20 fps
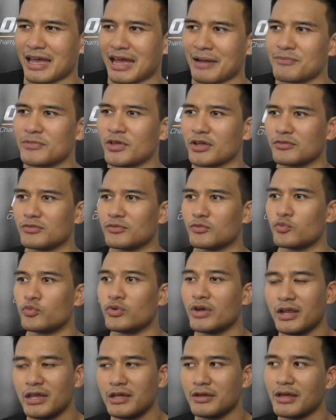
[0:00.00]
I'm not
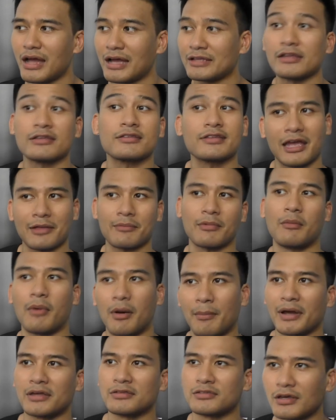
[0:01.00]
really understand
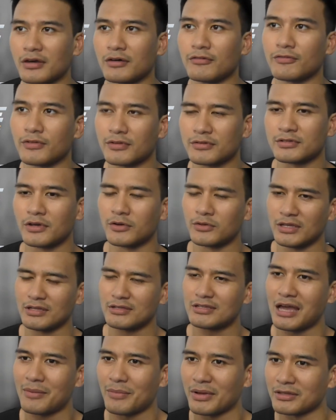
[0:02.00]
about myself. So
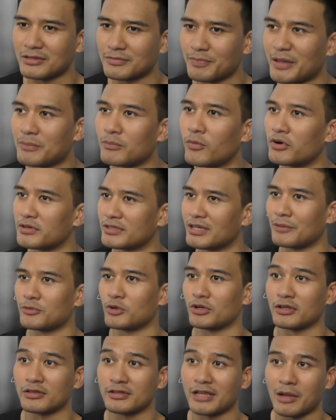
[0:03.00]
this time I spend more time to
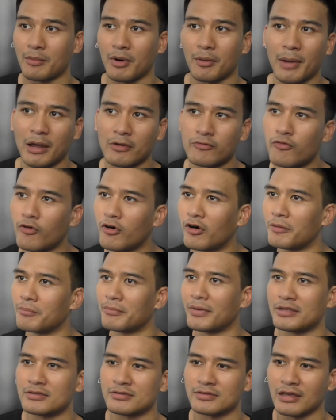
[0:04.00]
understand about my form,
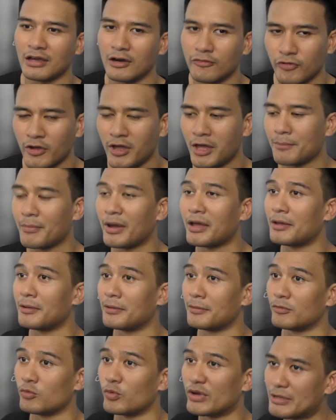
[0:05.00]
myself,
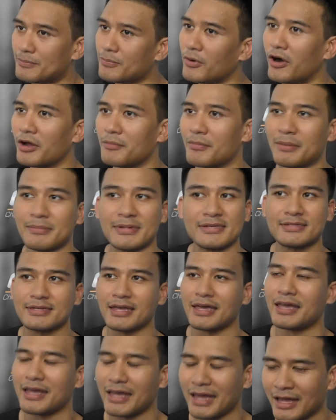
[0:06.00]
my weak point, my
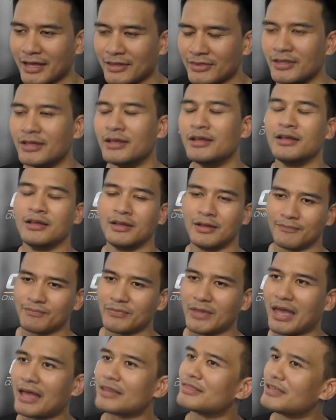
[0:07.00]
mistake and,
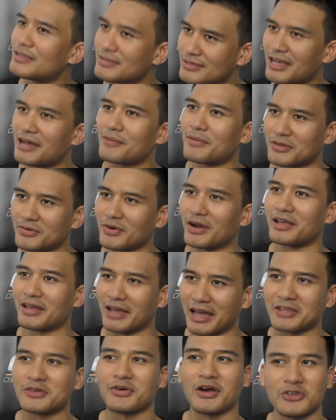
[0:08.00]
and this time I try,
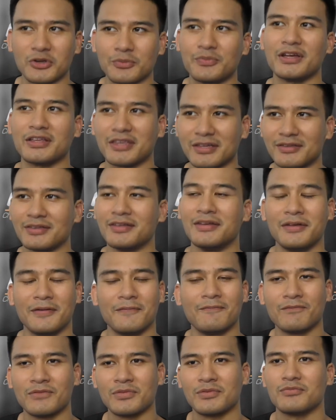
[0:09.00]
I try to bring the,
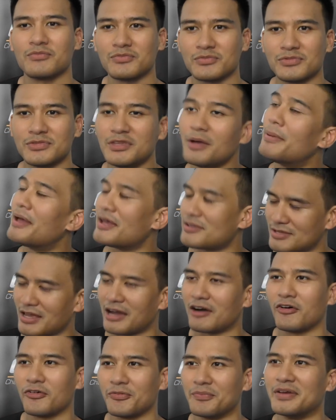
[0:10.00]
the best
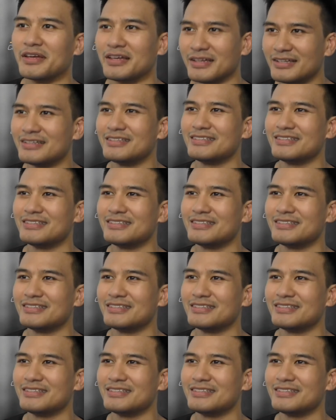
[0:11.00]
out of me.